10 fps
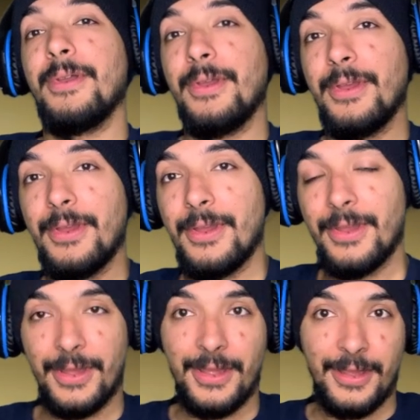
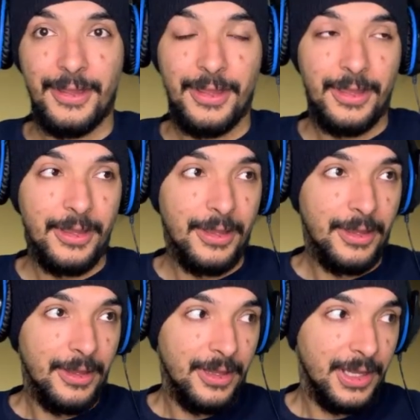
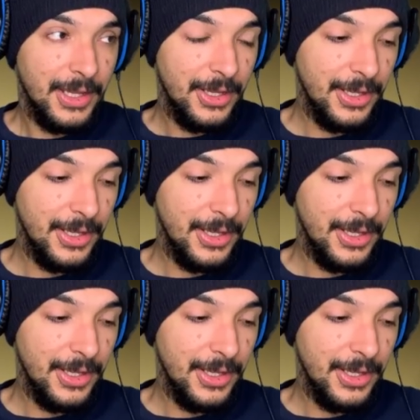(silence)